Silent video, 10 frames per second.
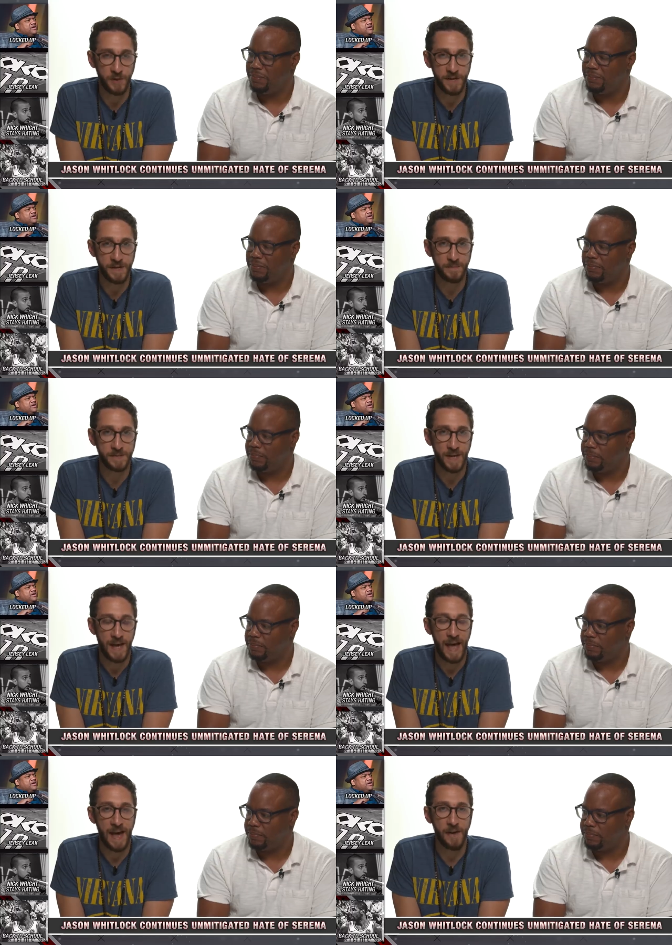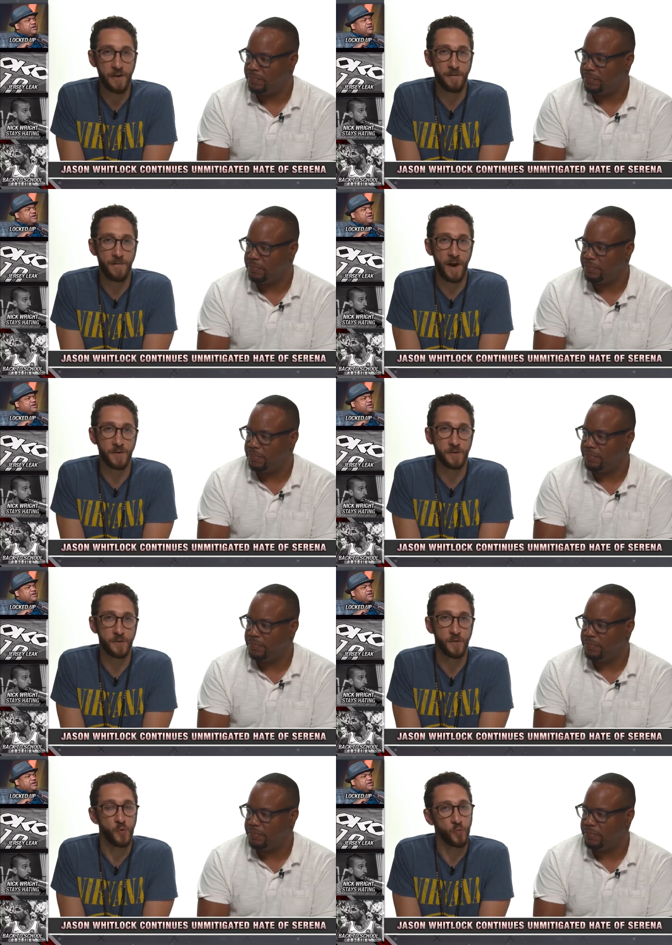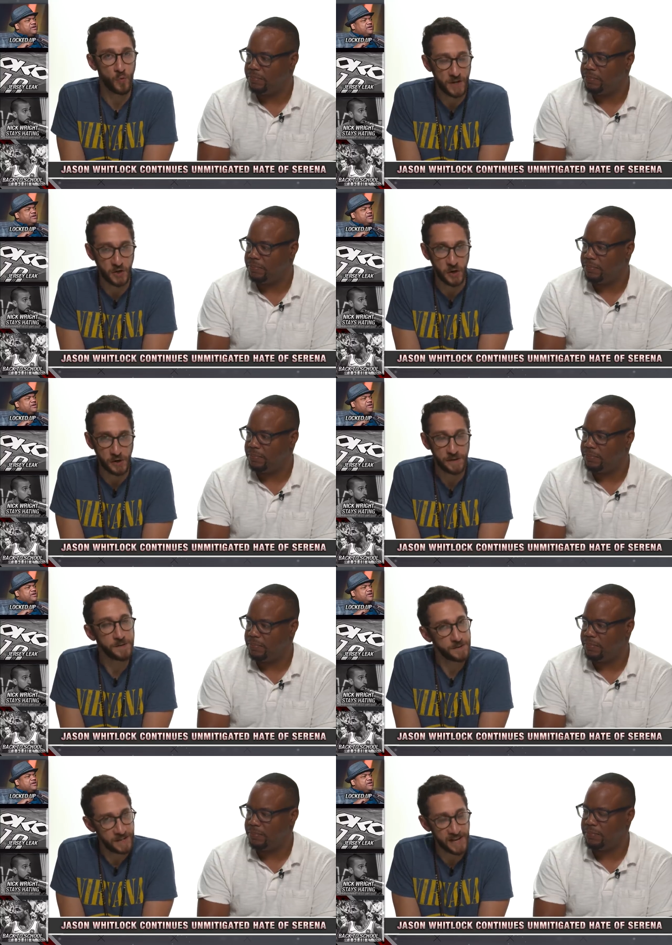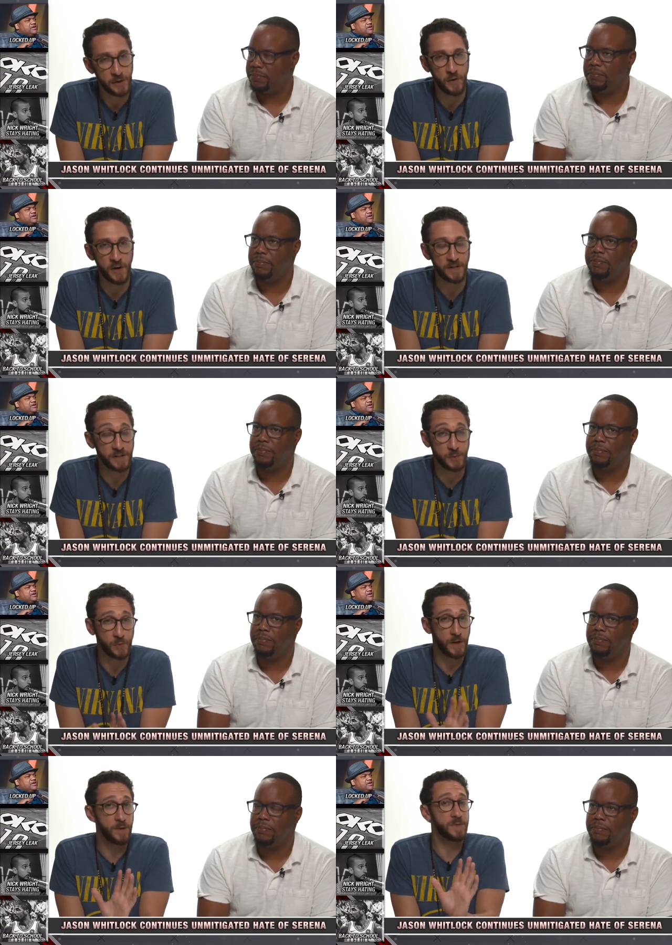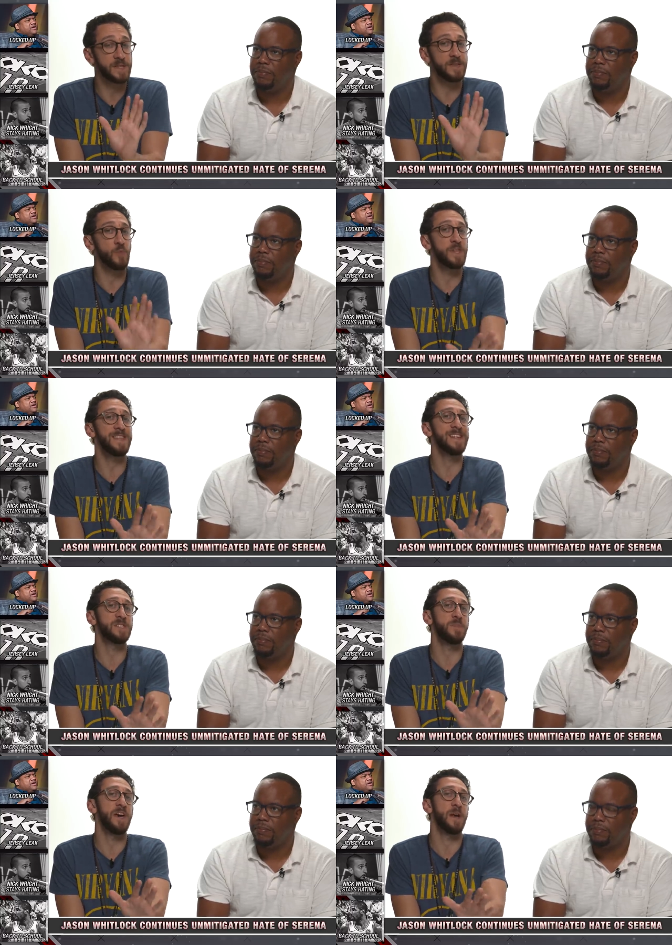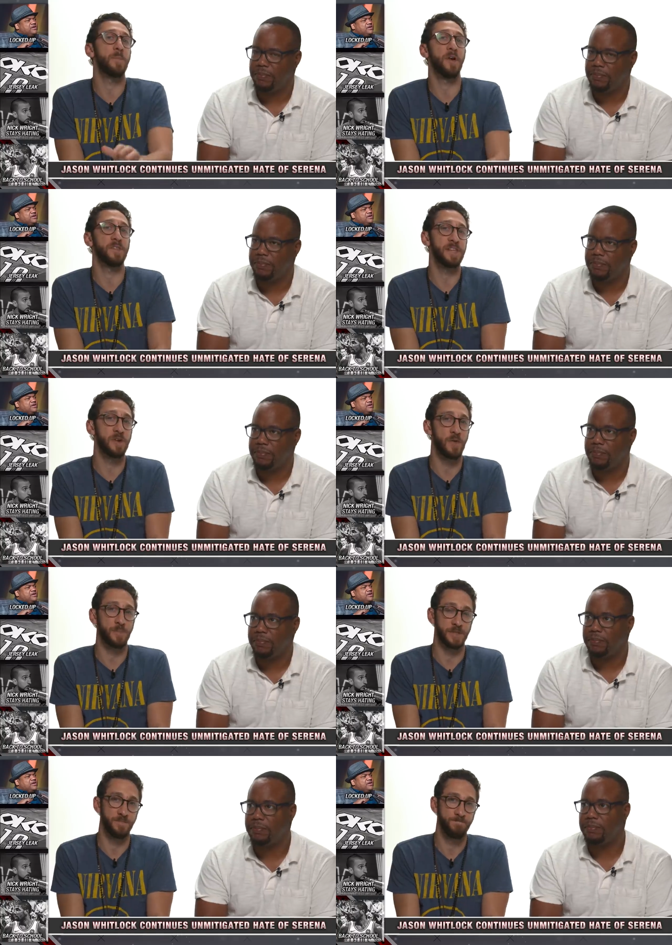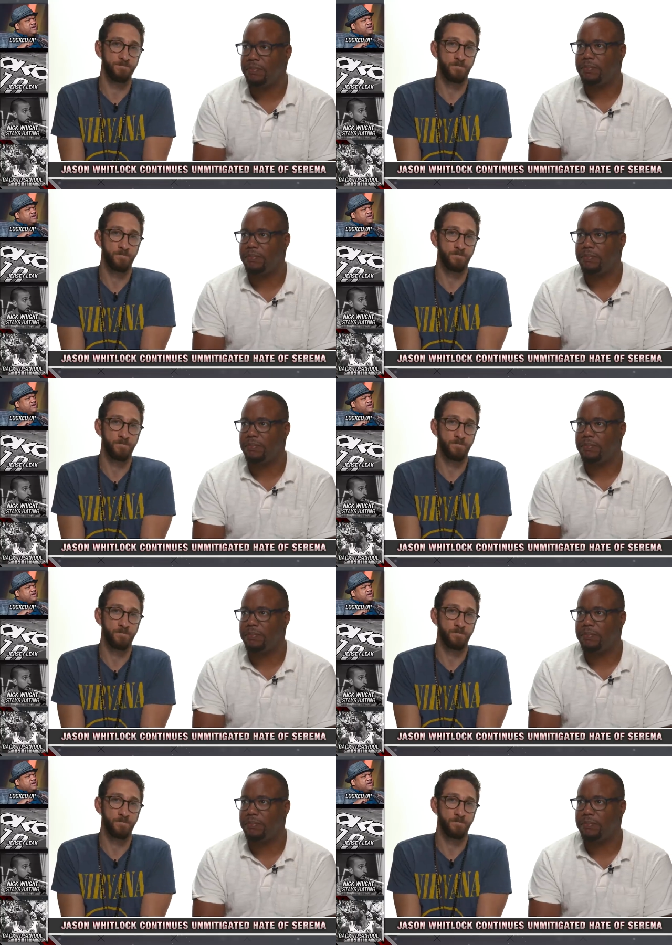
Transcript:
Speaker 1: Williams, and her father, Richard. Take a look. This was when he was at, with ESPN, and pardon the interruption.